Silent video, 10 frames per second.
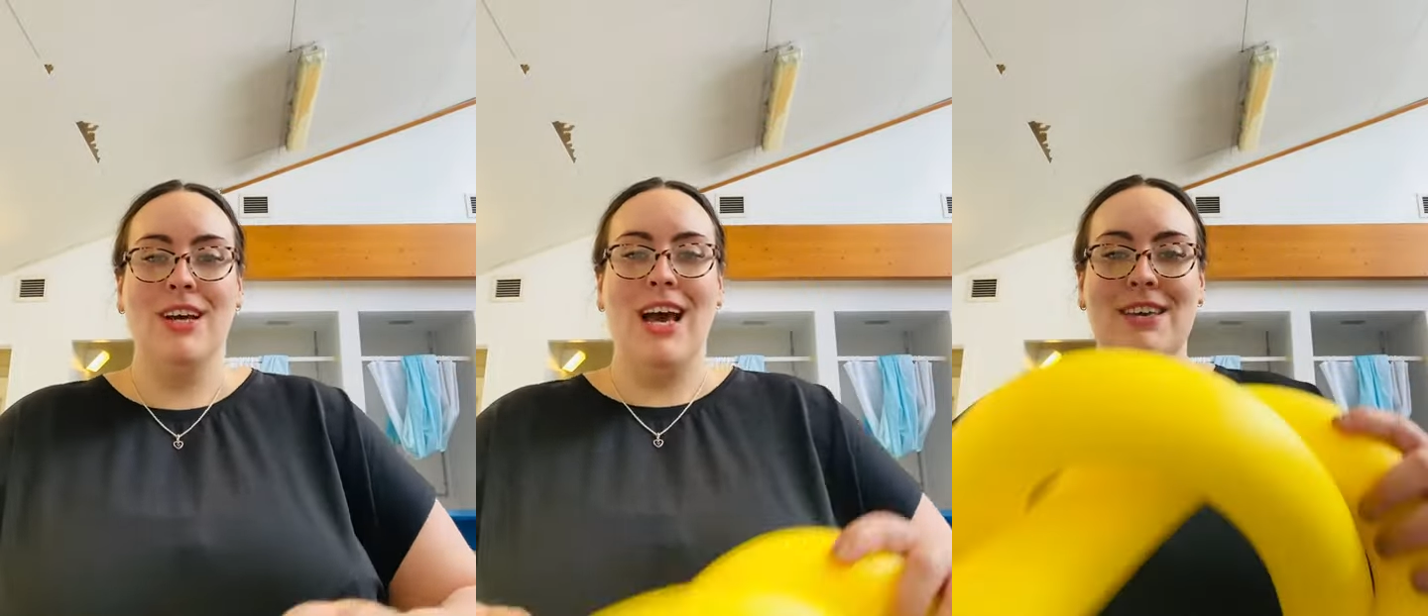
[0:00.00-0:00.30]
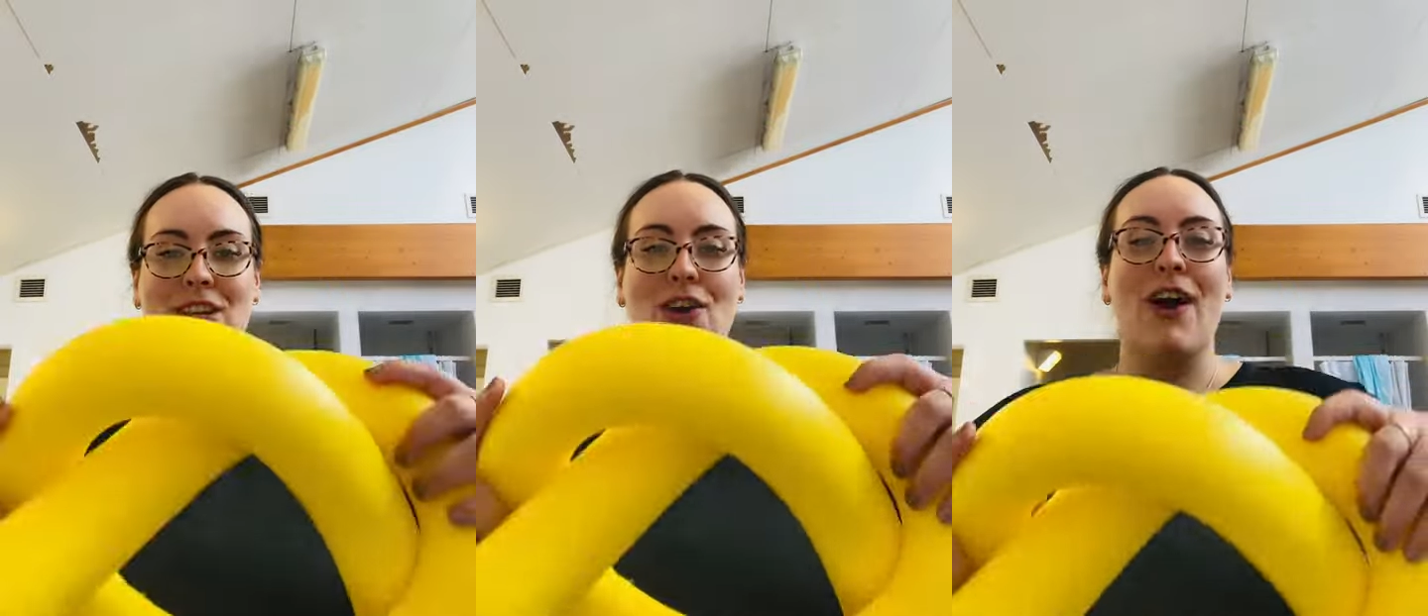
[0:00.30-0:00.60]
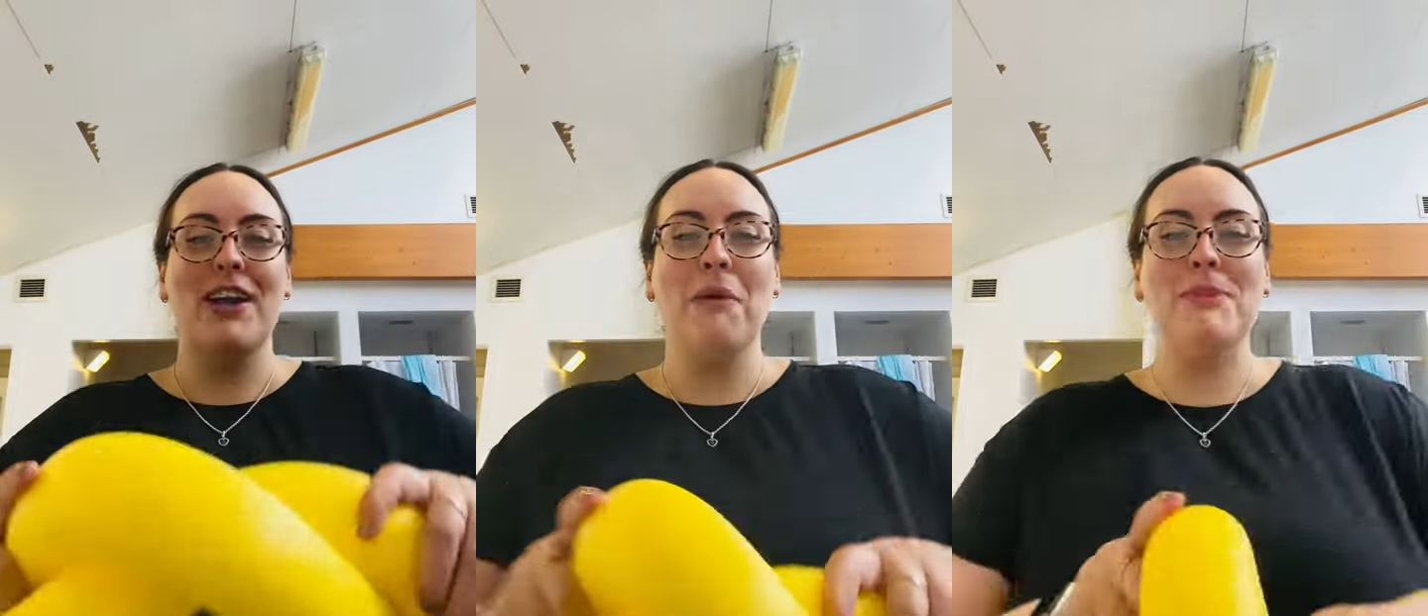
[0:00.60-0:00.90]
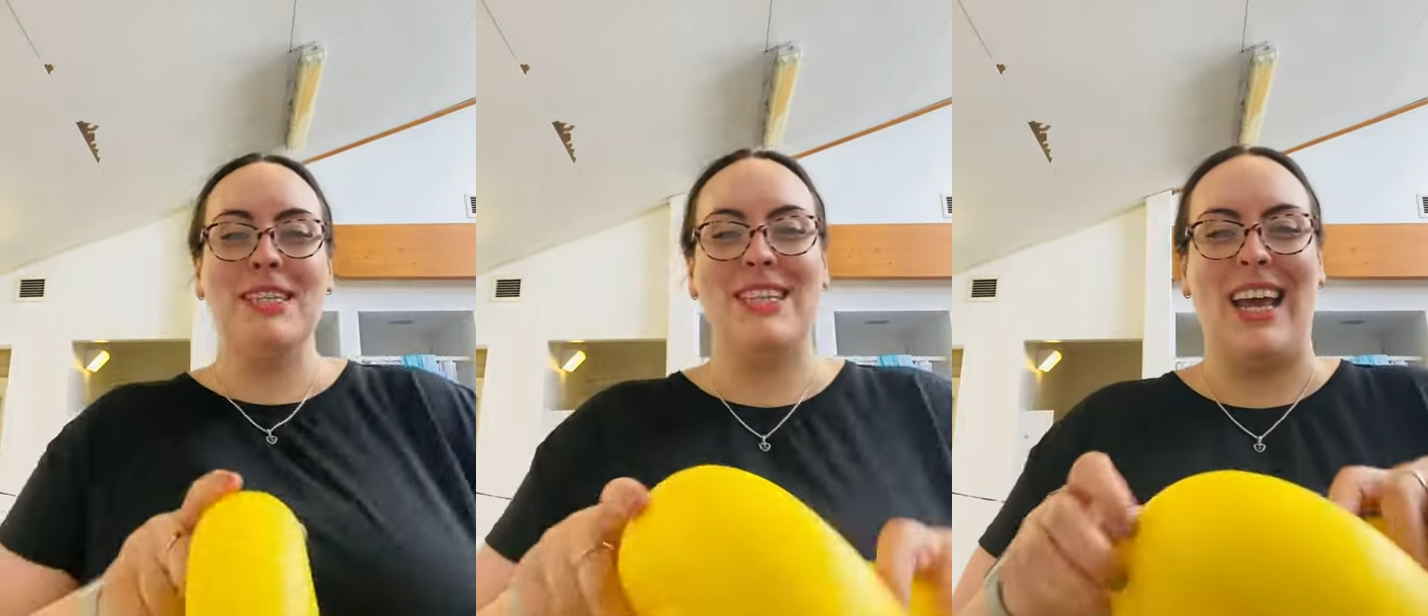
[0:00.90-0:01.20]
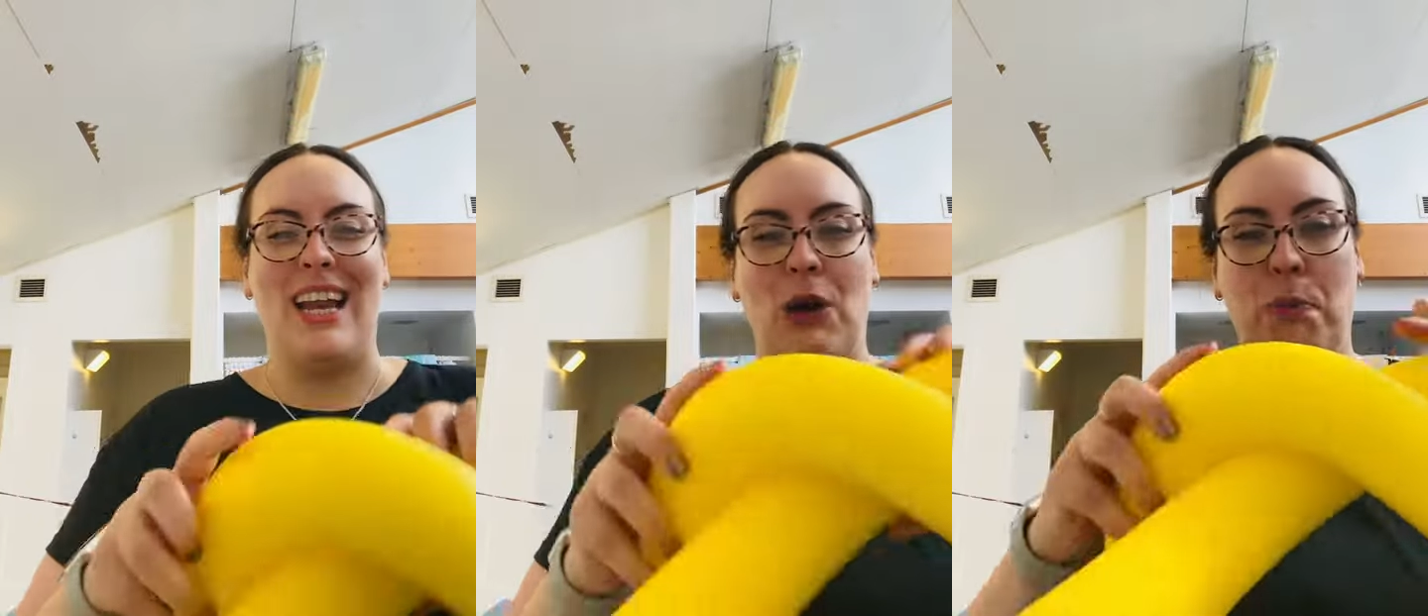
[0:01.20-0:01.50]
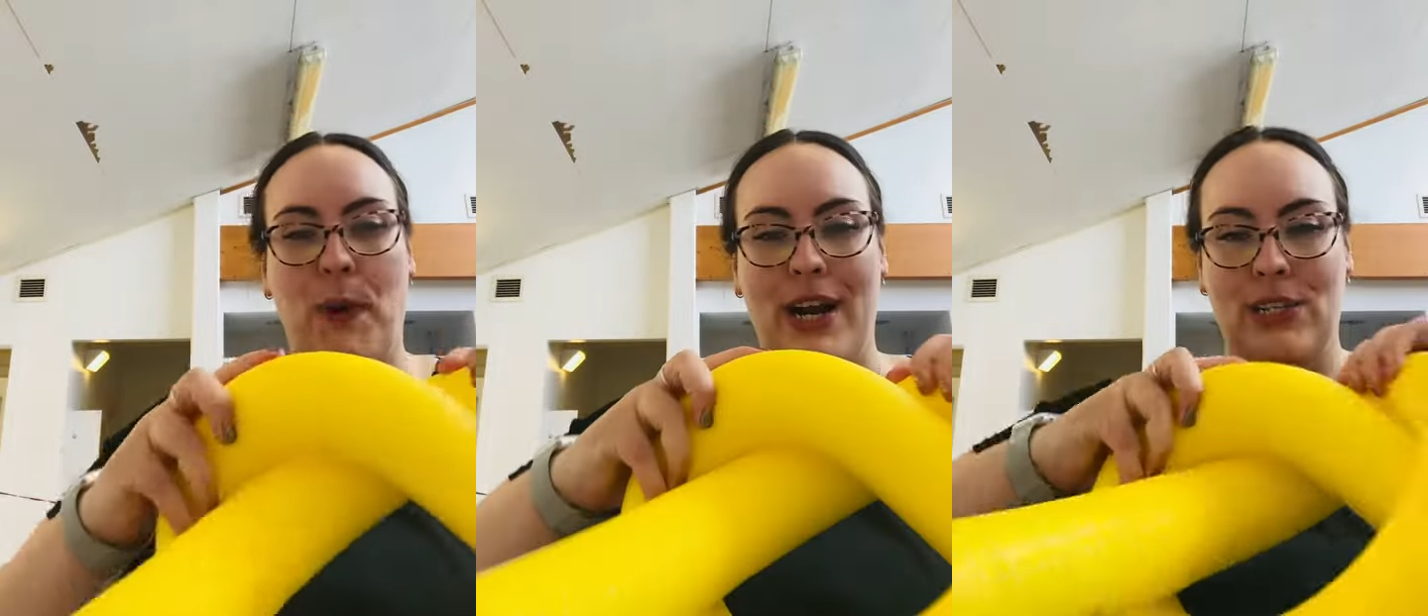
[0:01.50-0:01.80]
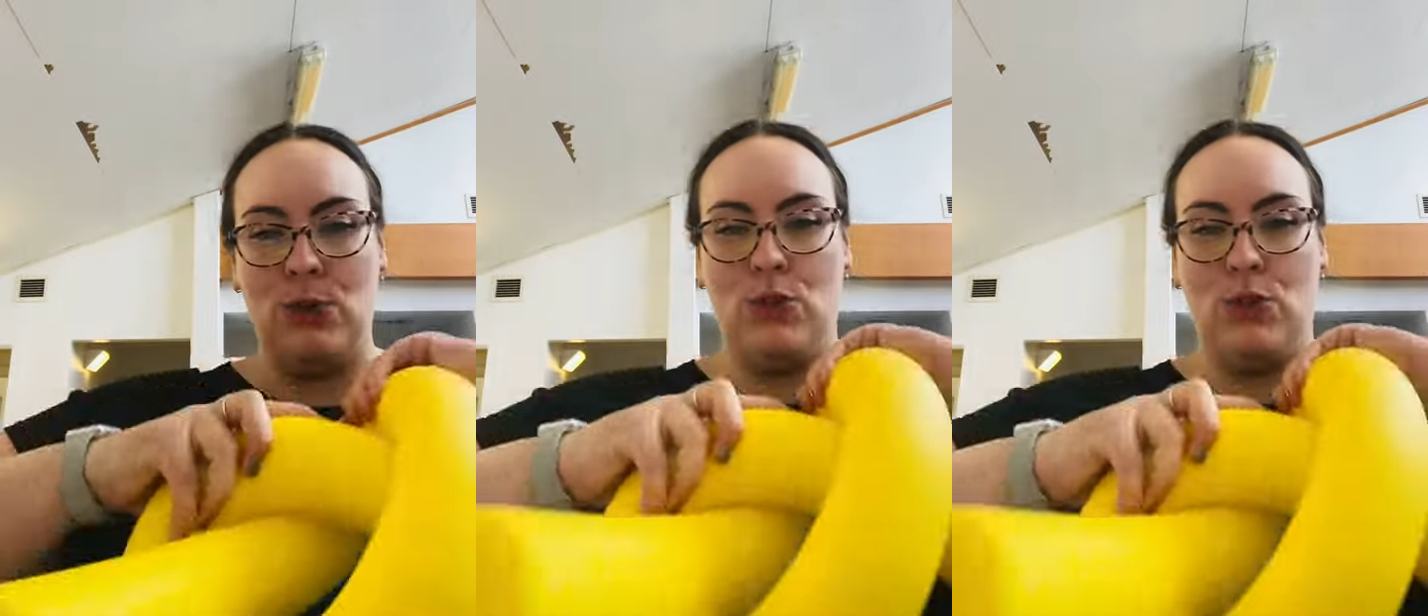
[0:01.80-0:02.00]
and then it kind of comes into like a little pretzel